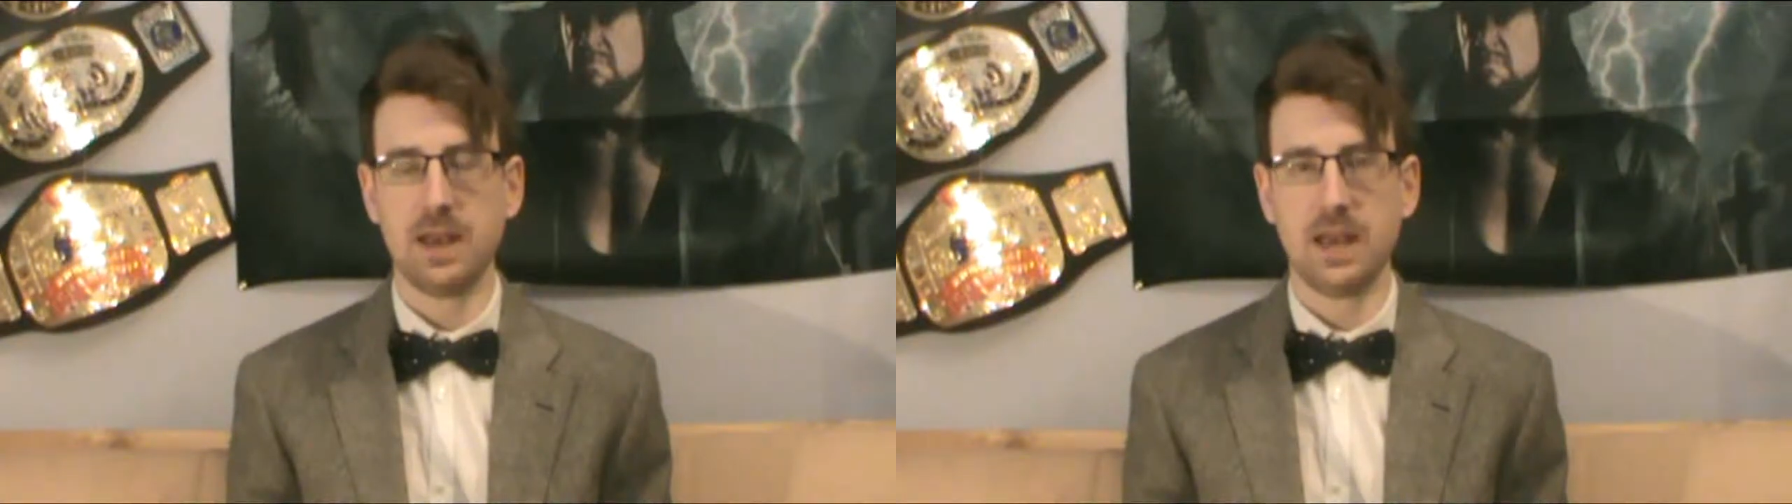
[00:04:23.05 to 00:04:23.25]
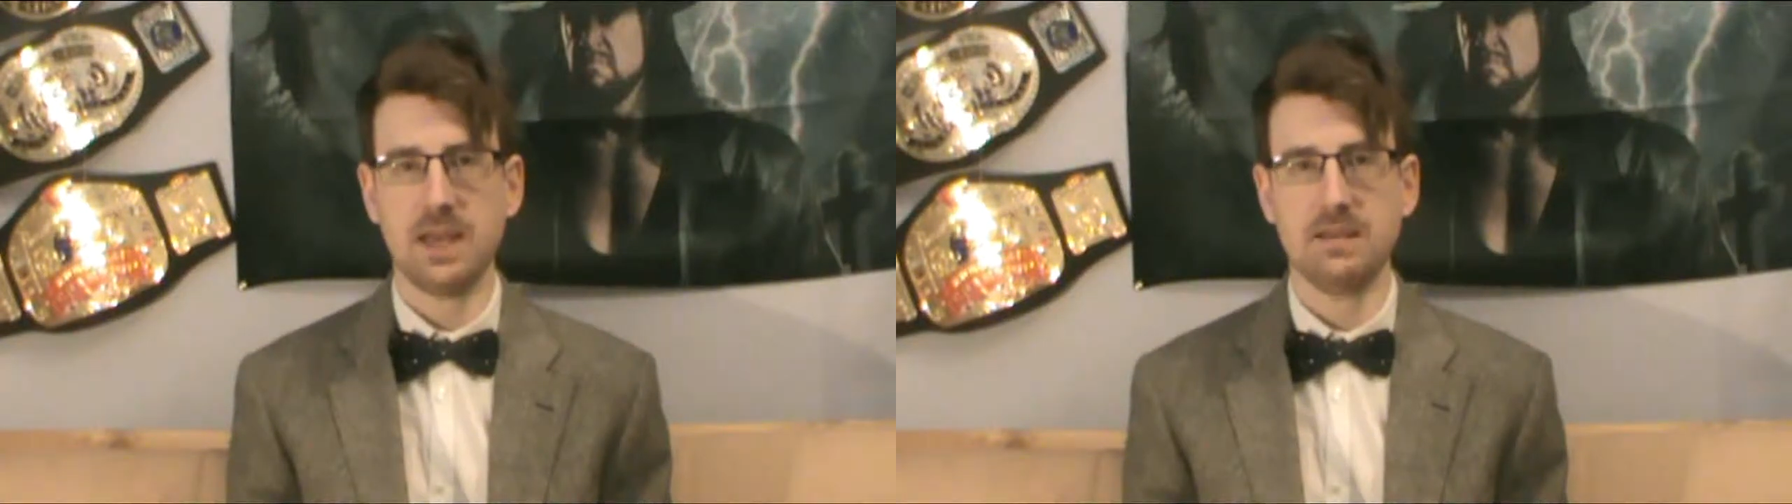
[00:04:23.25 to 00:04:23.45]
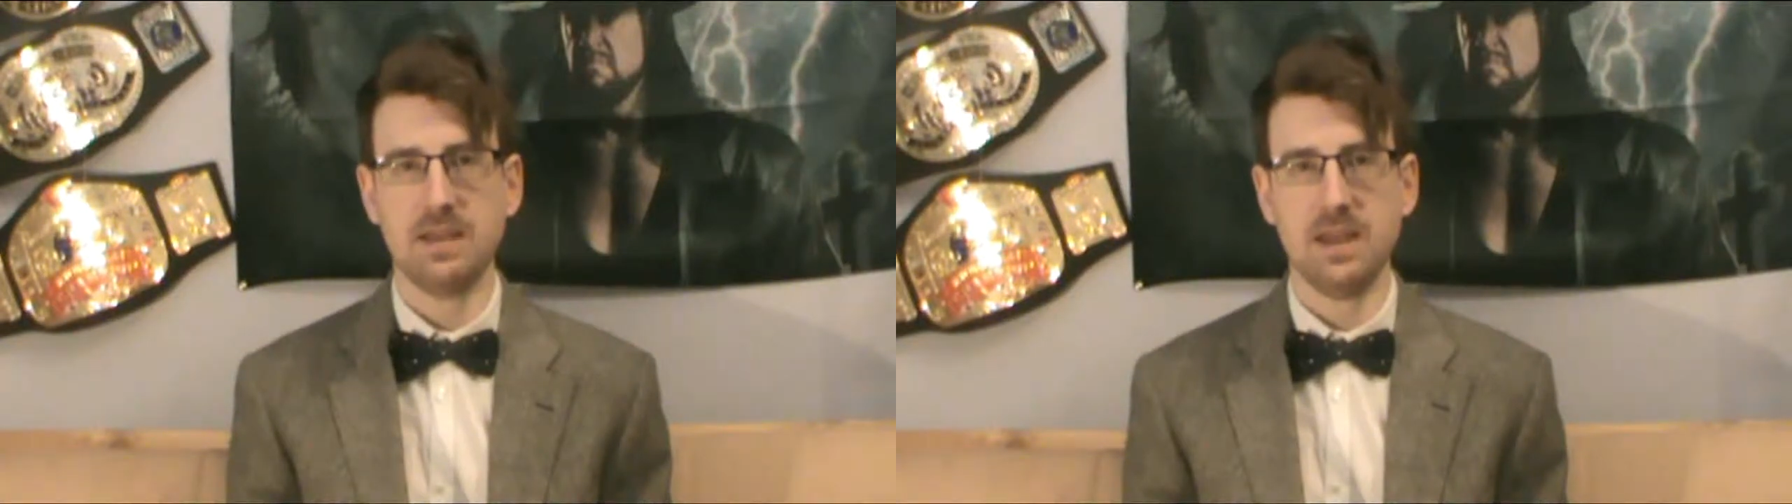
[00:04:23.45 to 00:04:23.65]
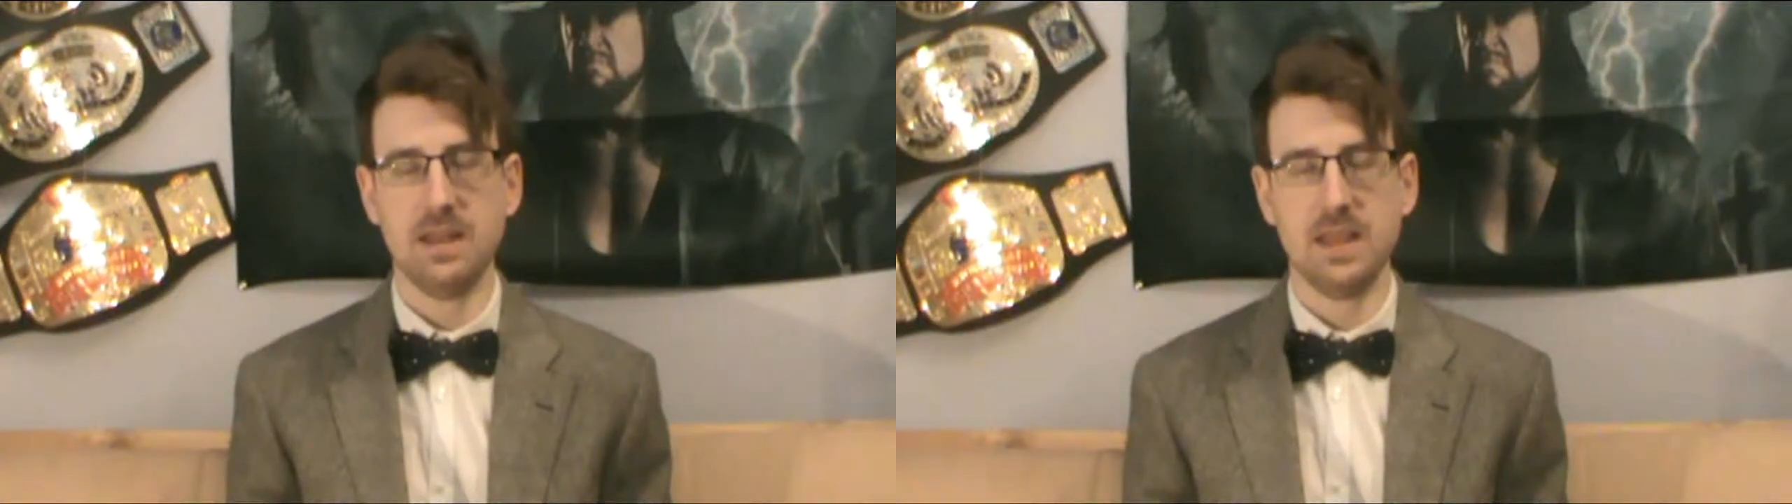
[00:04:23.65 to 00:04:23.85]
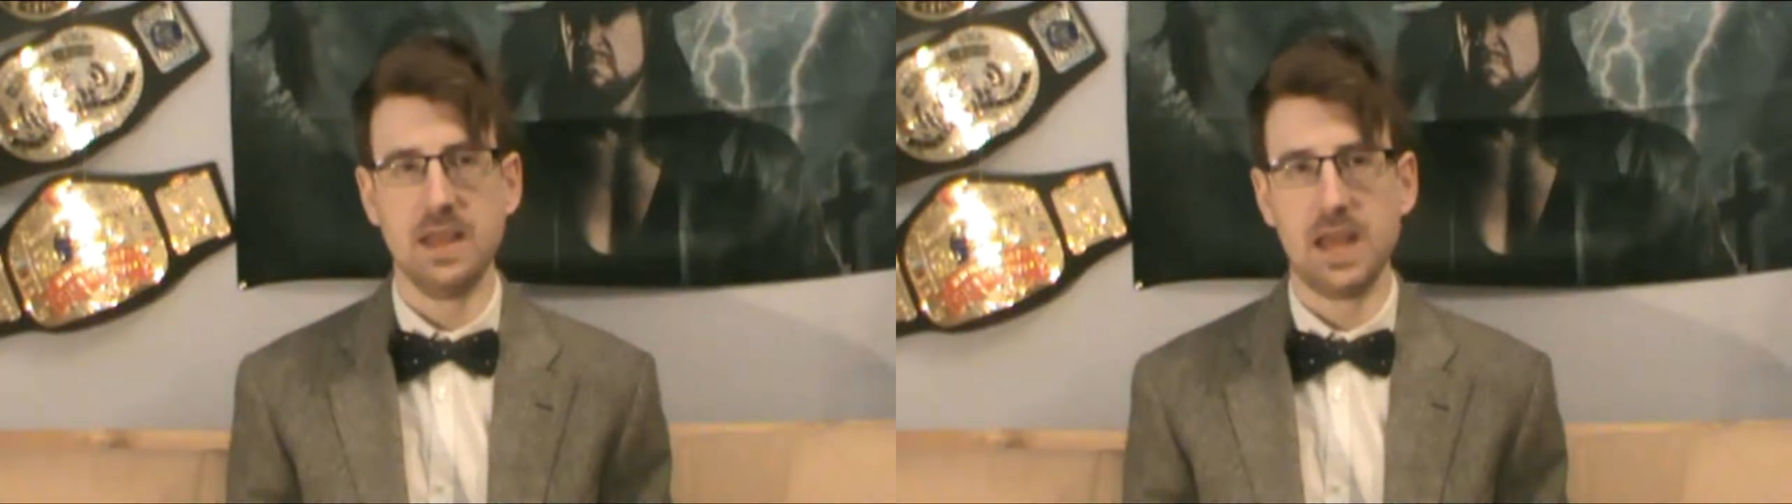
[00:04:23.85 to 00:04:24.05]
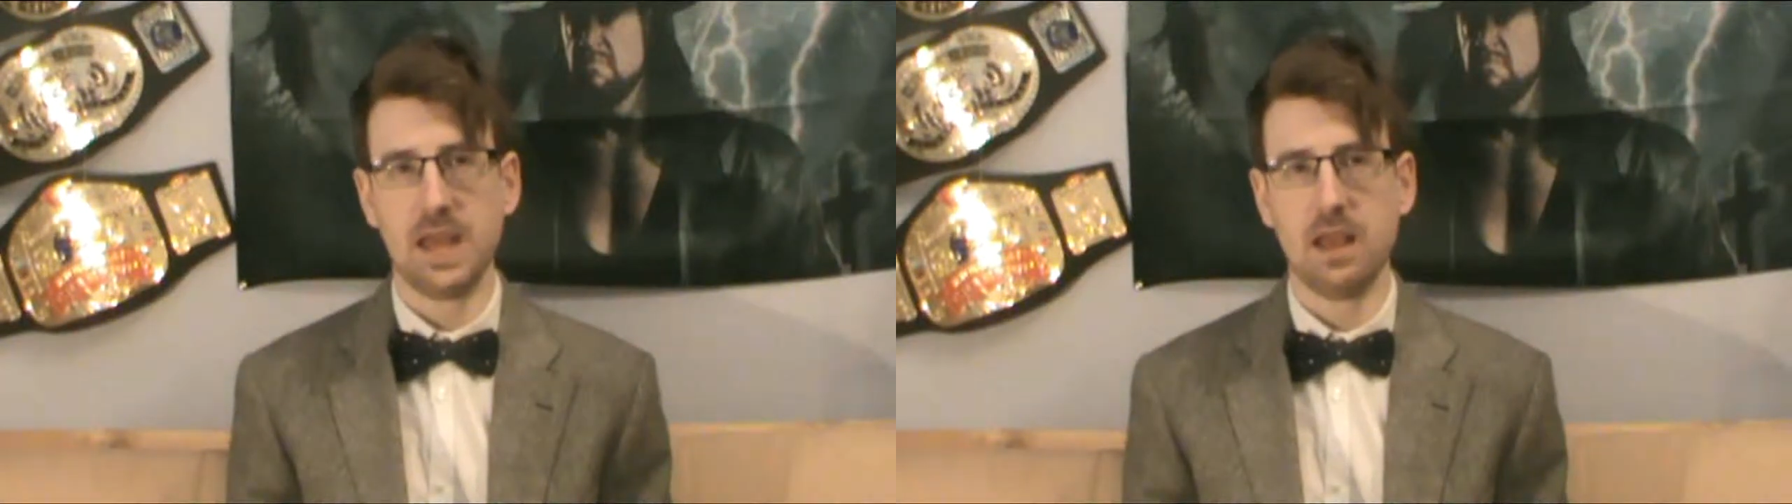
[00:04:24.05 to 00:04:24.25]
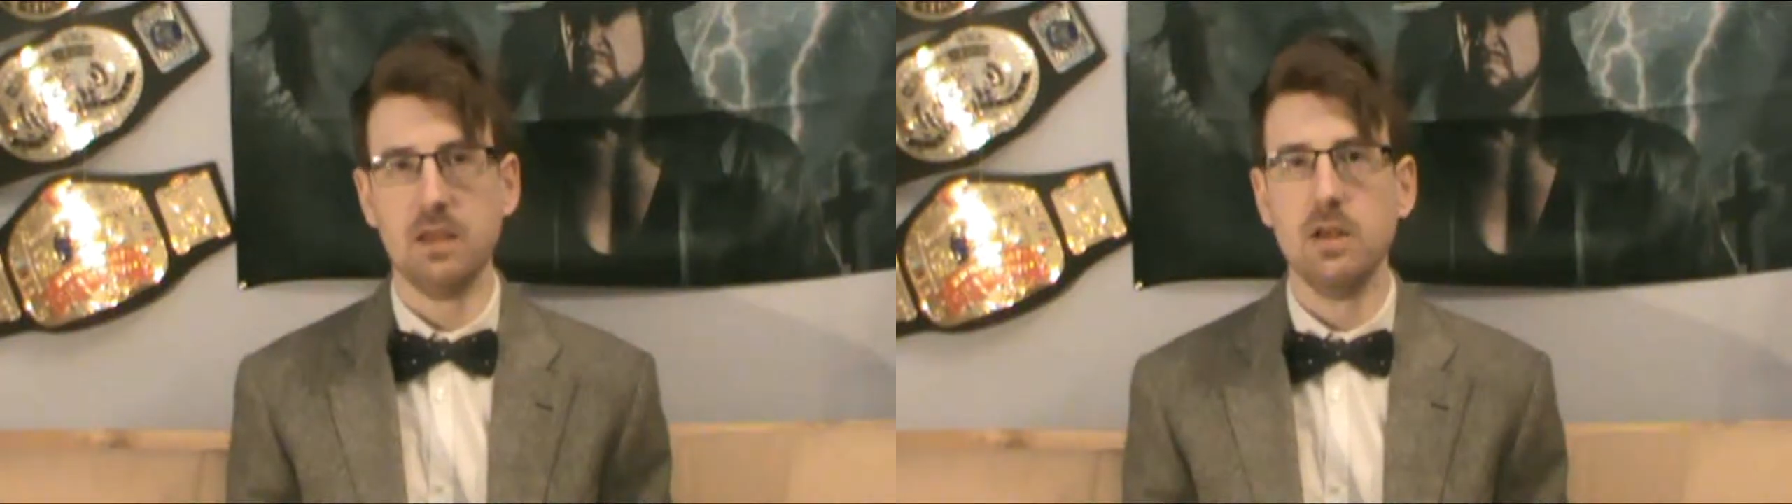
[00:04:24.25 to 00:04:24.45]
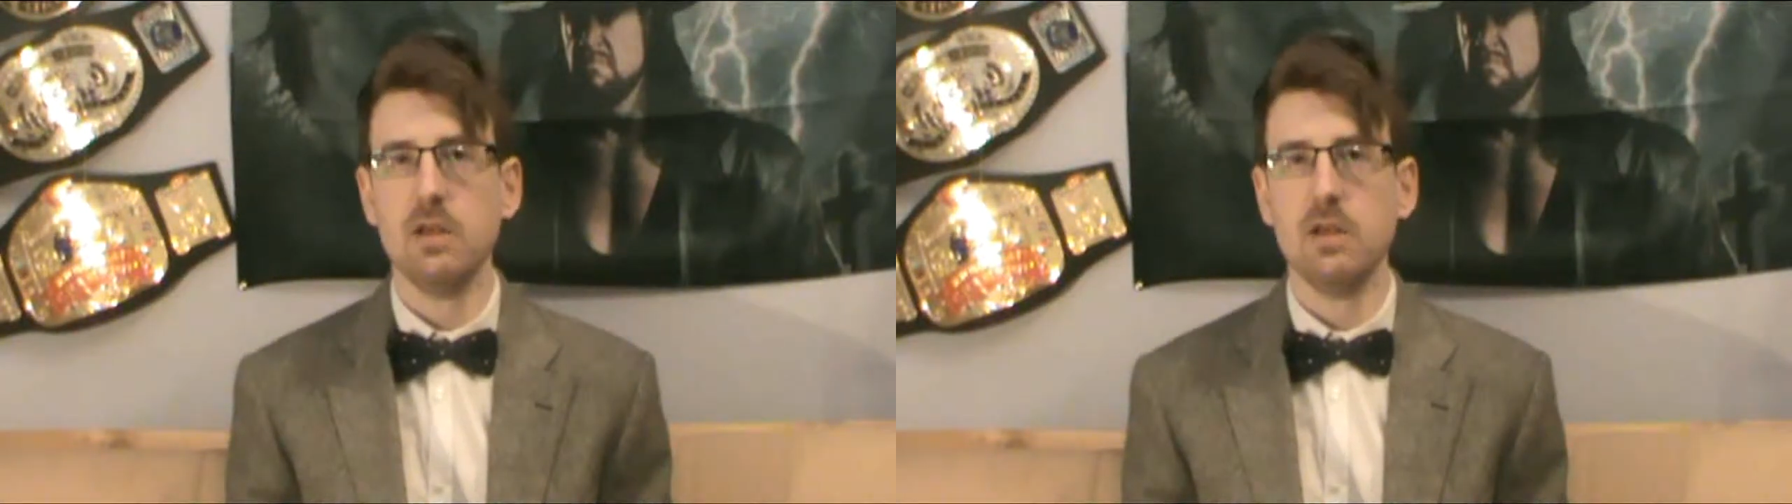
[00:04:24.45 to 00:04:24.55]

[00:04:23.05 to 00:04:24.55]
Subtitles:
later in the year.